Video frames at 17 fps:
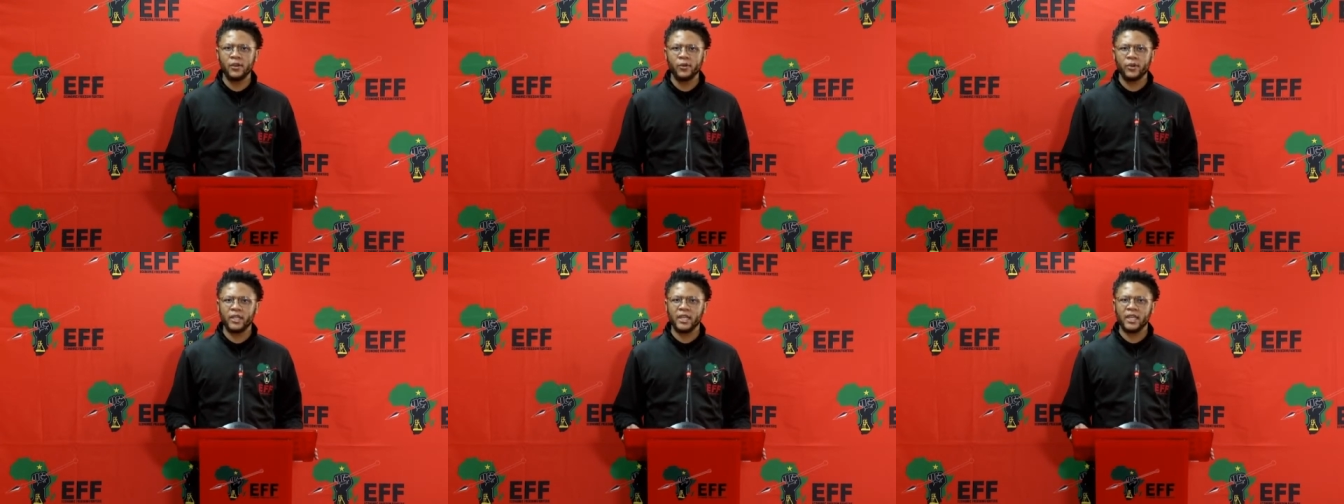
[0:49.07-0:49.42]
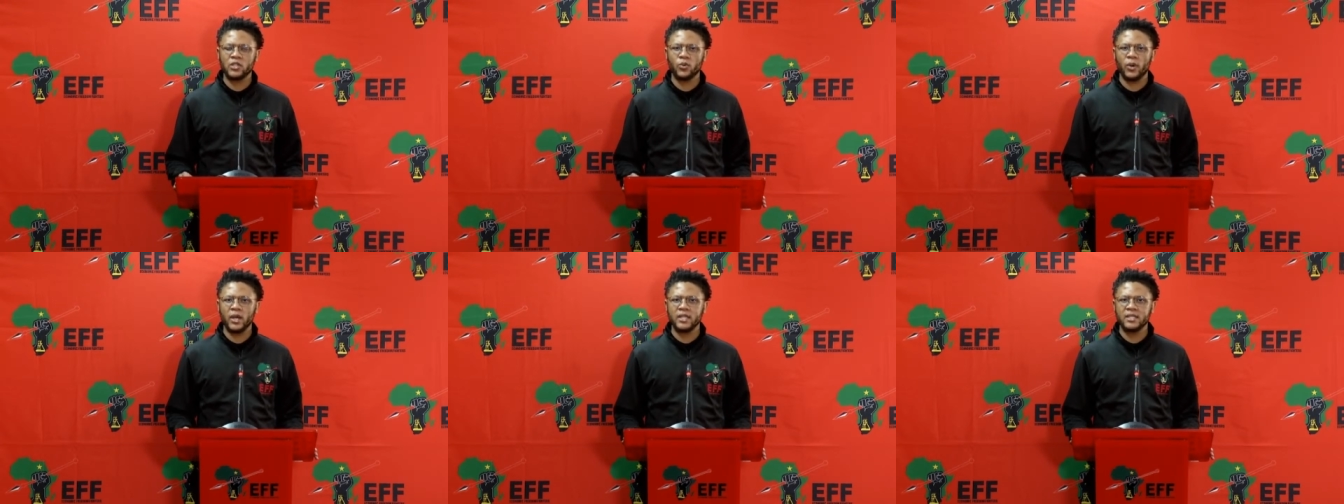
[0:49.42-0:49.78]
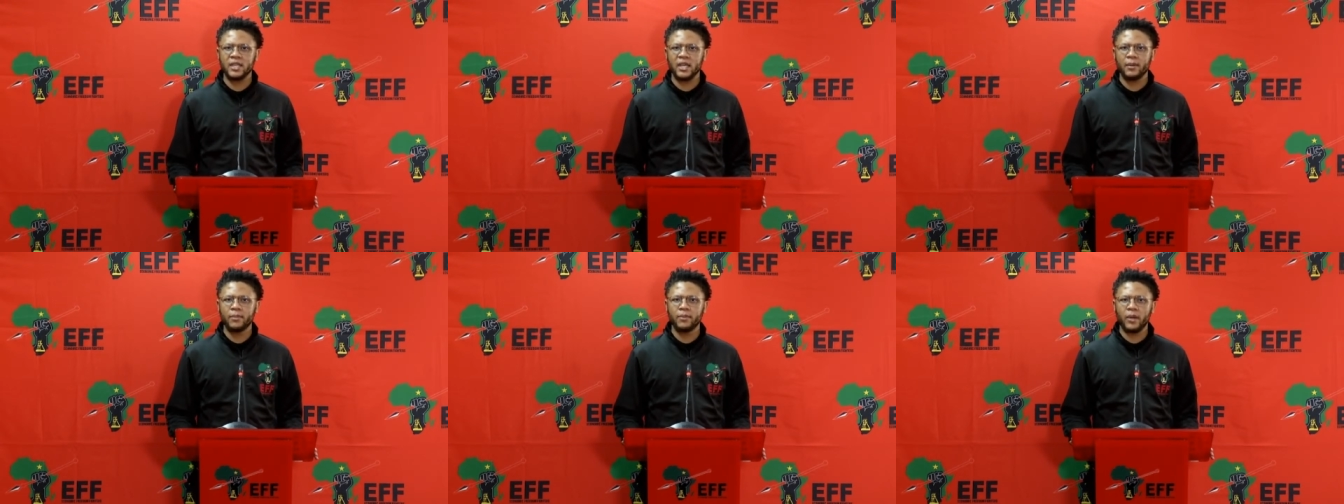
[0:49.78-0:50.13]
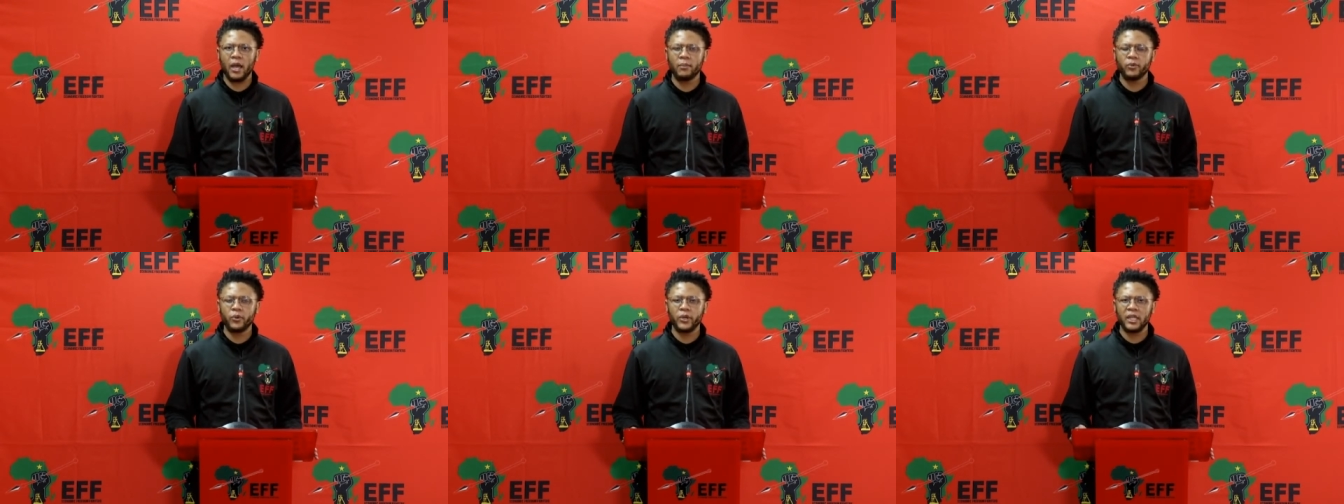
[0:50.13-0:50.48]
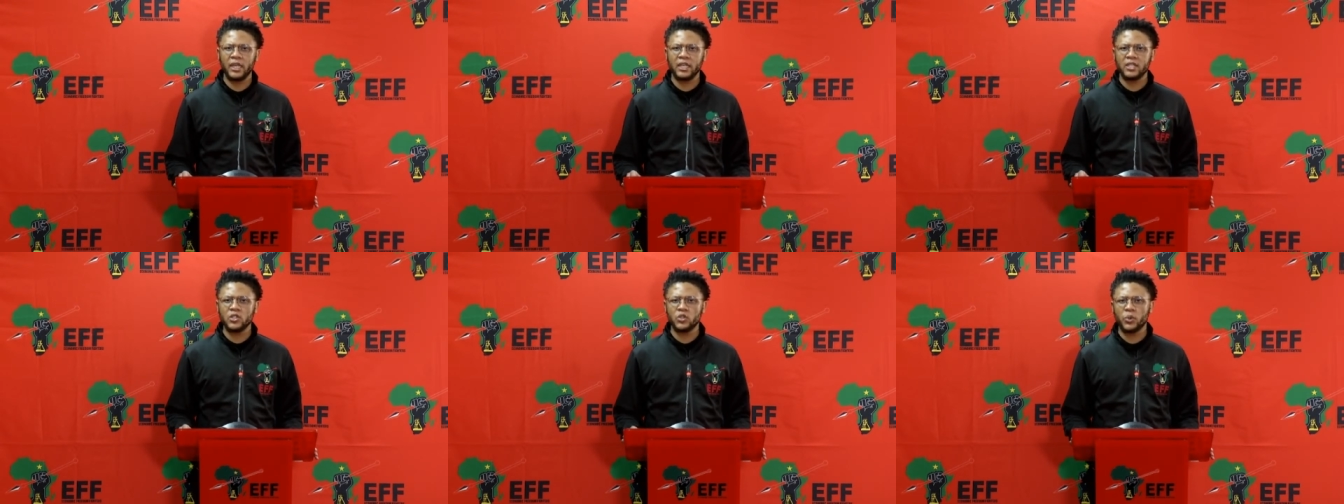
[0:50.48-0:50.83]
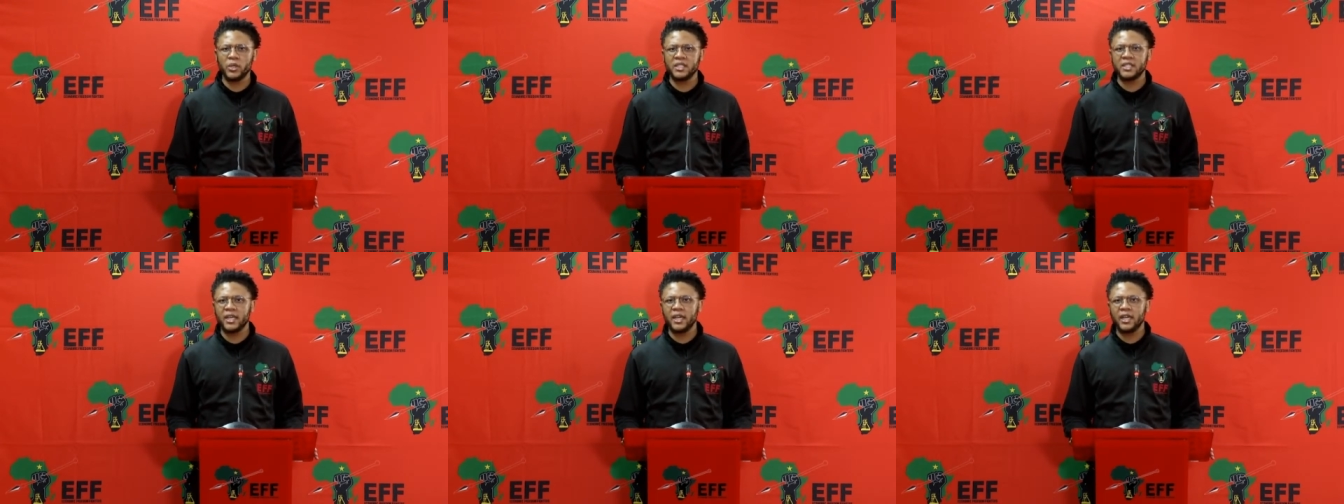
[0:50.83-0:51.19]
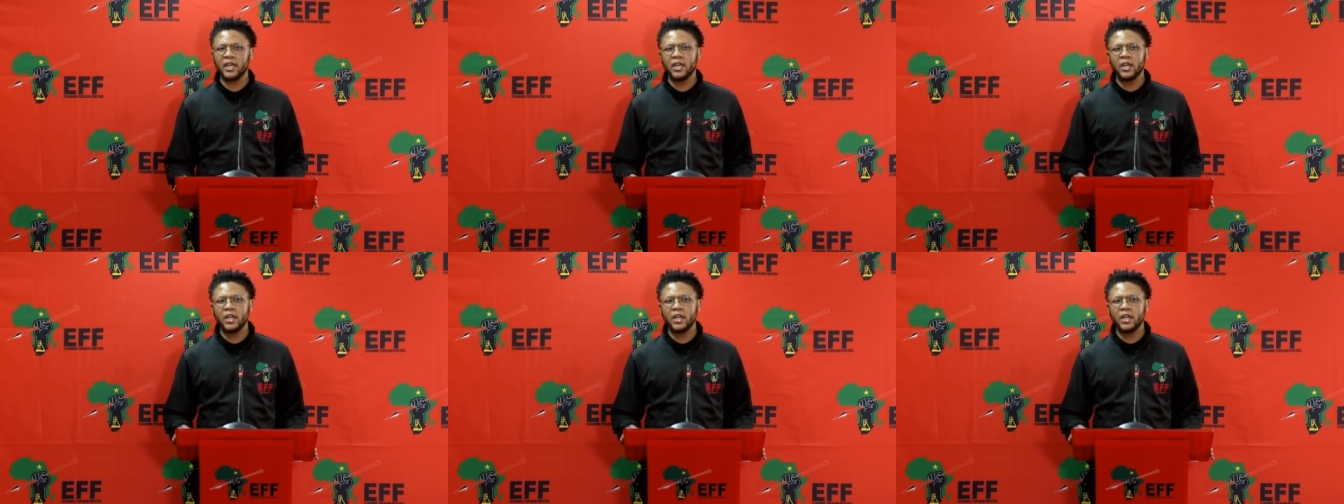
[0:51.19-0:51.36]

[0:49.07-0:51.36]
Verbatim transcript: whether it's WhatsApp, I mean, whether it's Twitter,